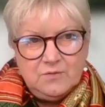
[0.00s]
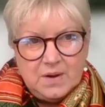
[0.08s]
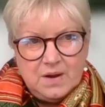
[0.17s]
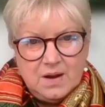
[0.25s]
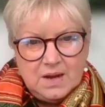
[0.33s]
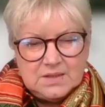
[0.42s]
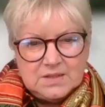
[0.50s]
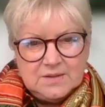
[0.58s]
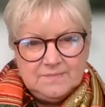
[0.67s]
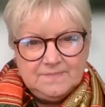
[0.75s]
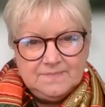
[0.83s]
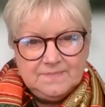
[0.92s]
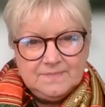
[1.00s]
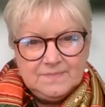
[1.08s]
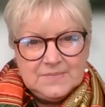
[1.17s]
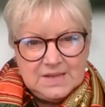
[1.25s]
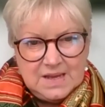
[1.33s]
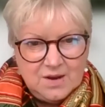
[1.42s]
behind.
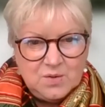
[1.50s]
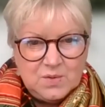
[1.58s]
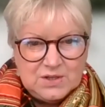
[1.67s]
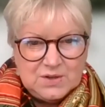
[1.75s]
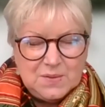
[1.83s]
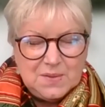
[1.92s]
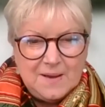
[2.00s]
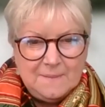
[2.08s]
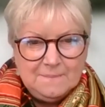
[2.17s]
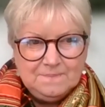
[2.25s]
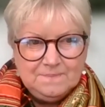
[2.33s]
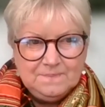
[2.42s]
So how do we do that?